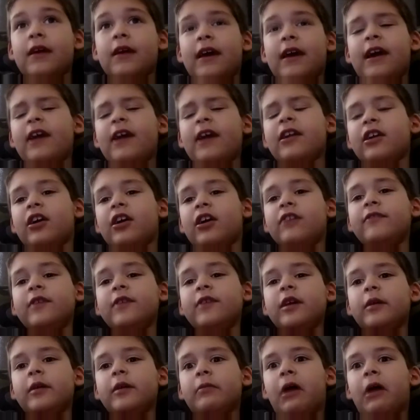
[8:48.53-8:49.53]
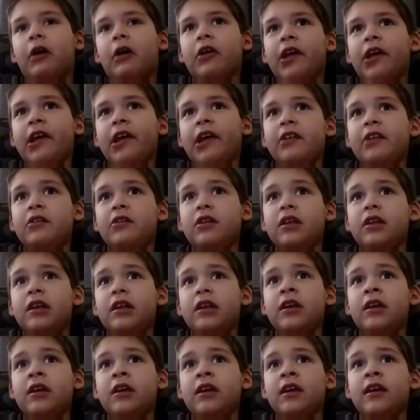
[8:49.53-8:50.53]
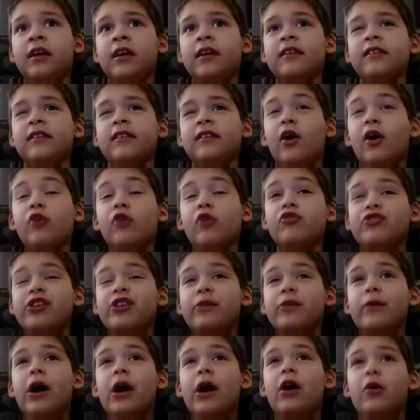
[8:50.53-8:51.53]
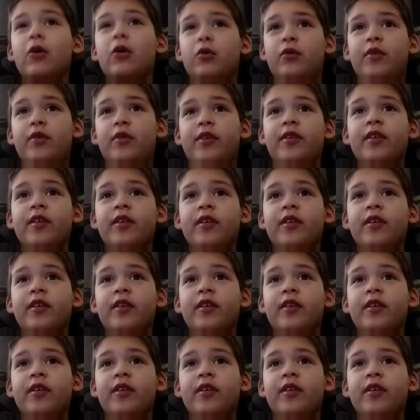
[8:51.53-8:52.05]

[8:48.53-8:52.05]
And the good thing about it is no GMOs.